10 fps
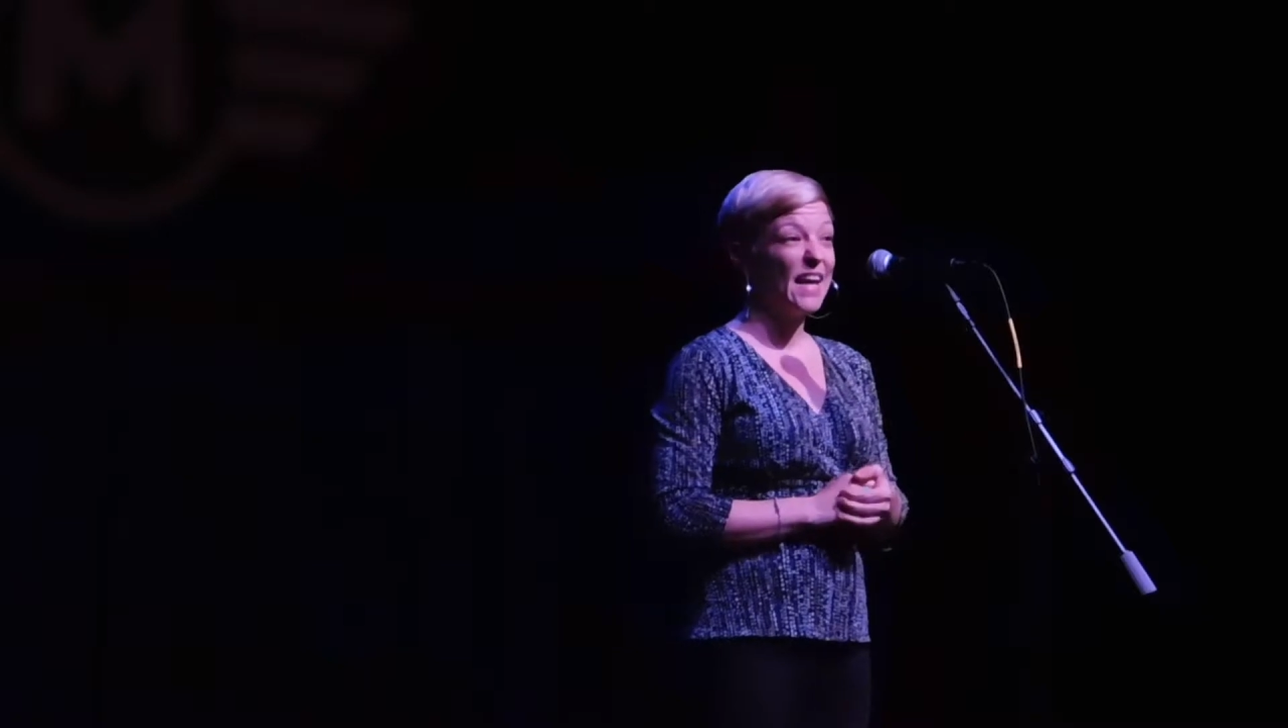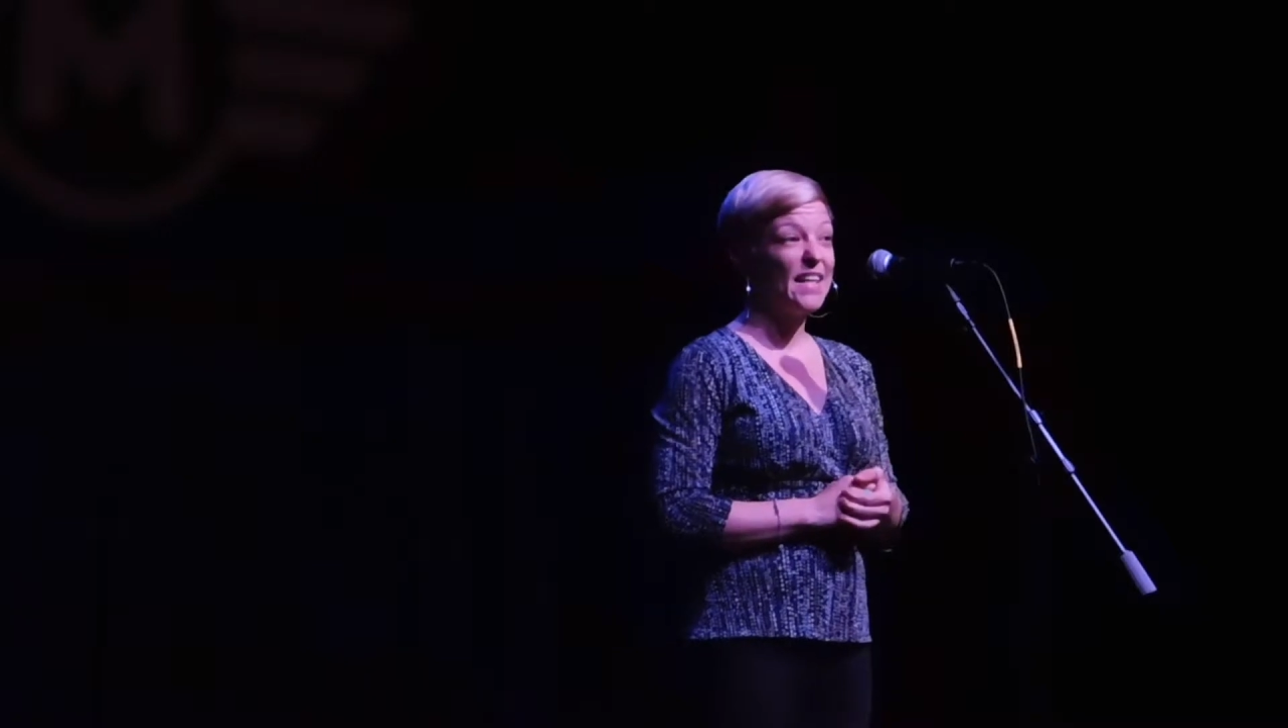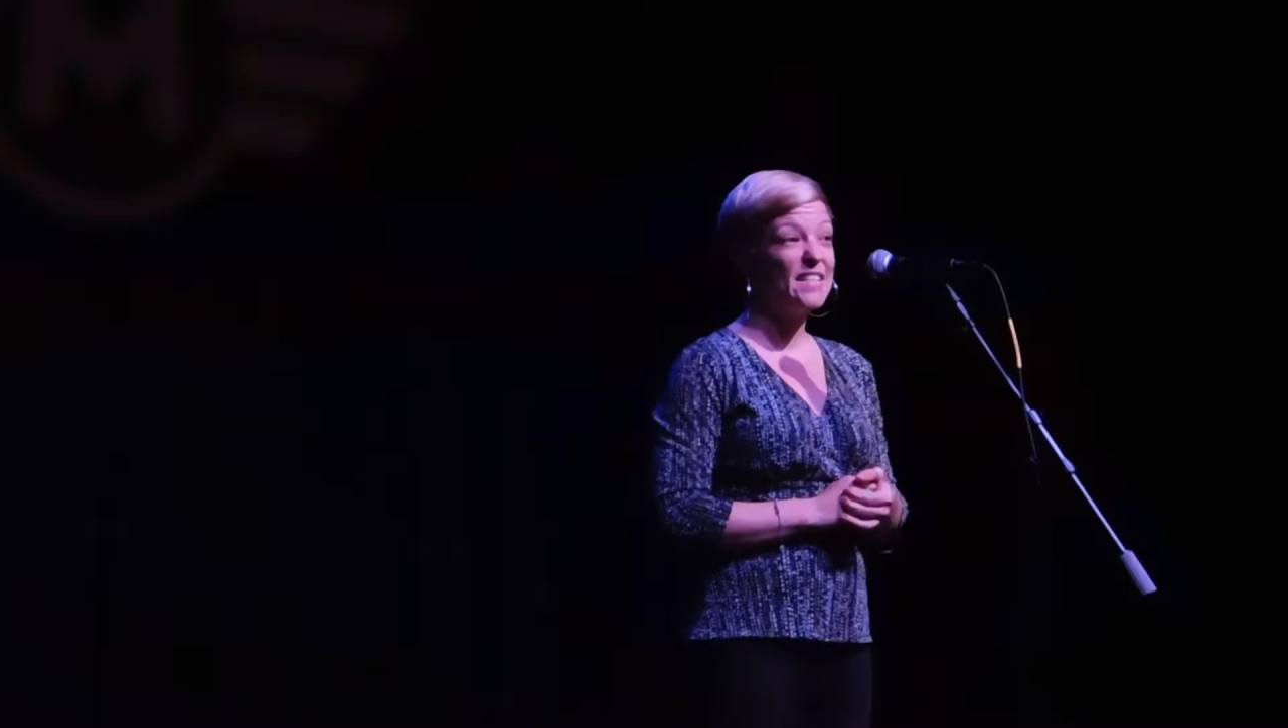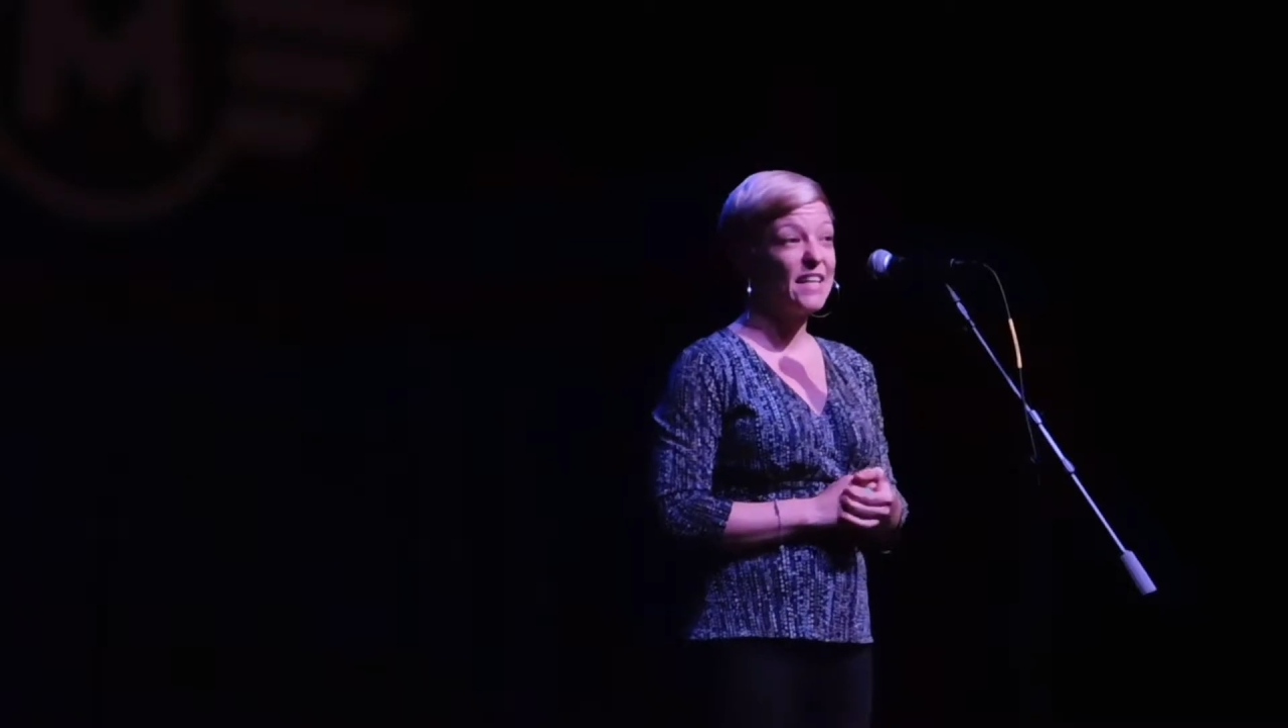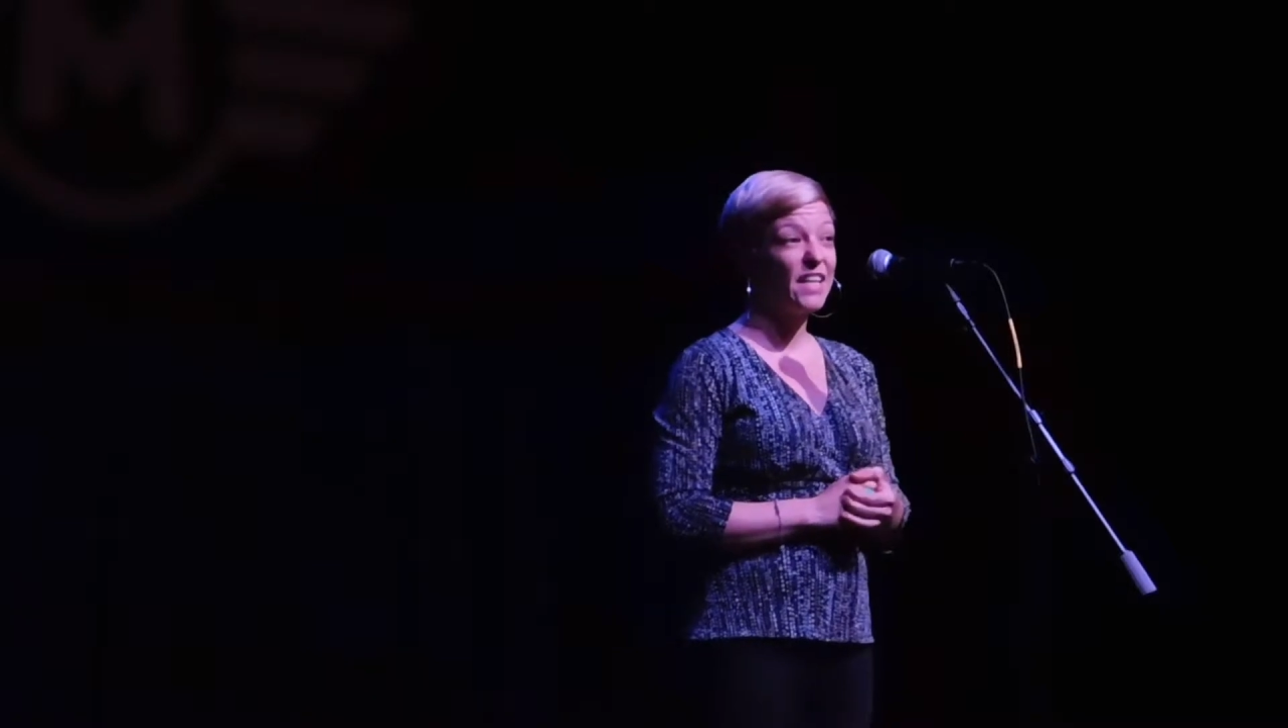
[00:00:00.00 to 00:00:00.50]

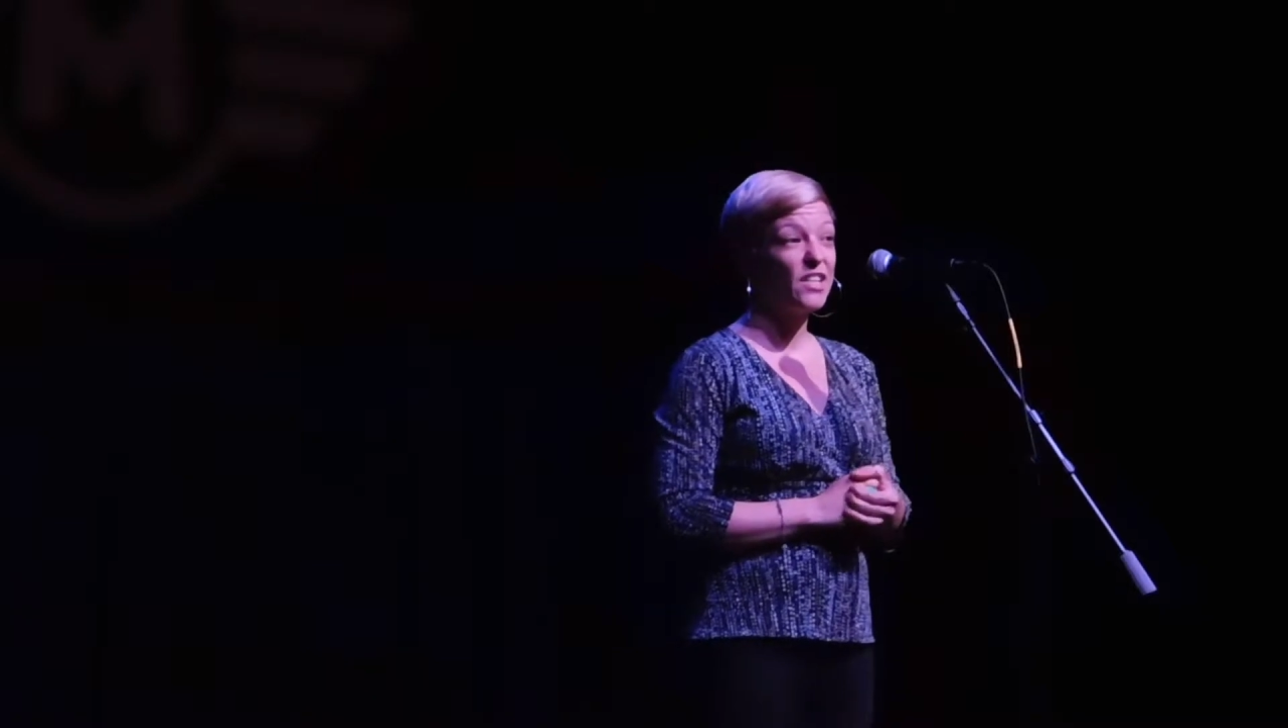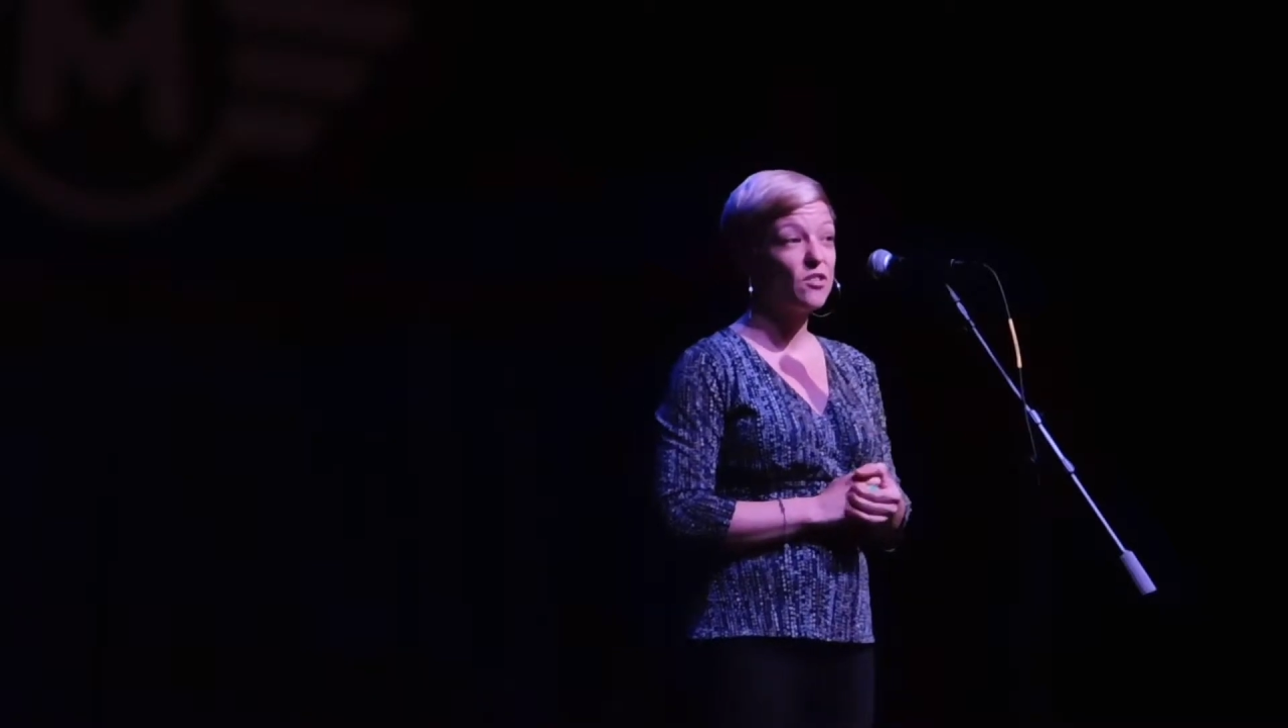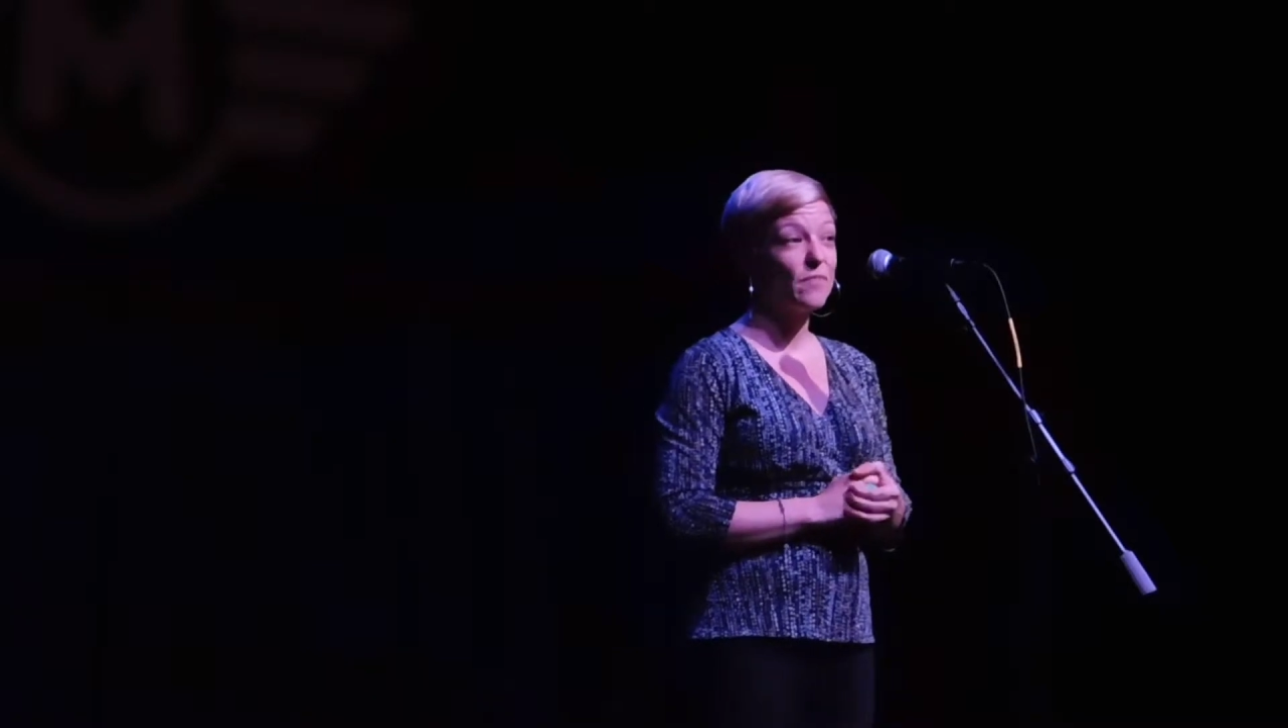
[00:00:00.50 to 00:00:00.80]
and second-year